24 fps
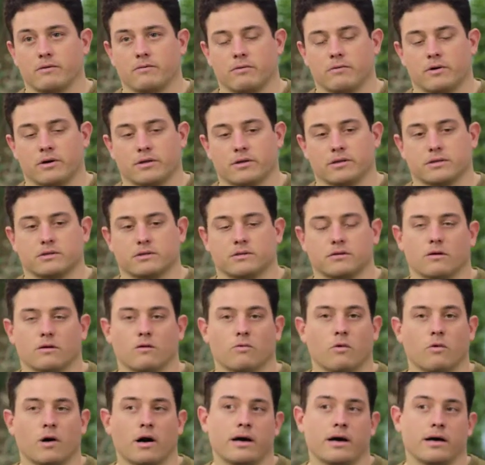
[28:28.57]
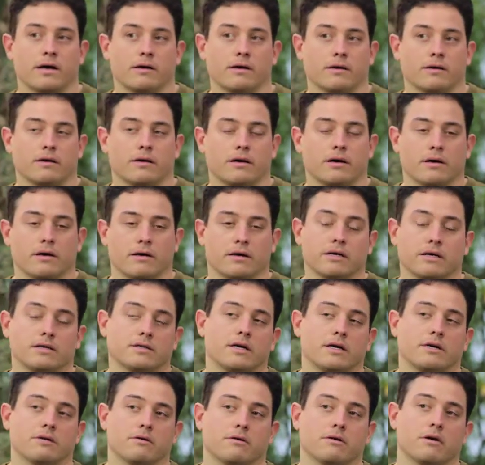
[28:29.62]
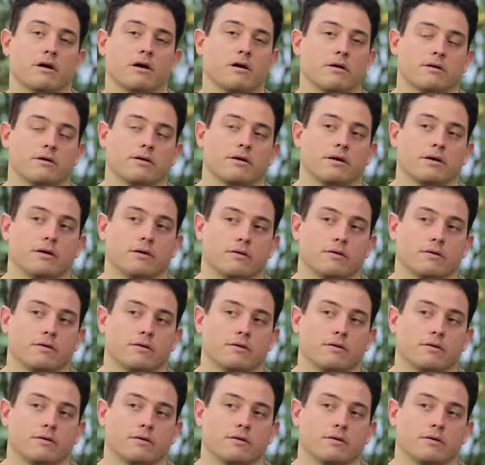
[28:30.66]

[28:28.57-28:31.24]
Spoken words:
was why container gardening,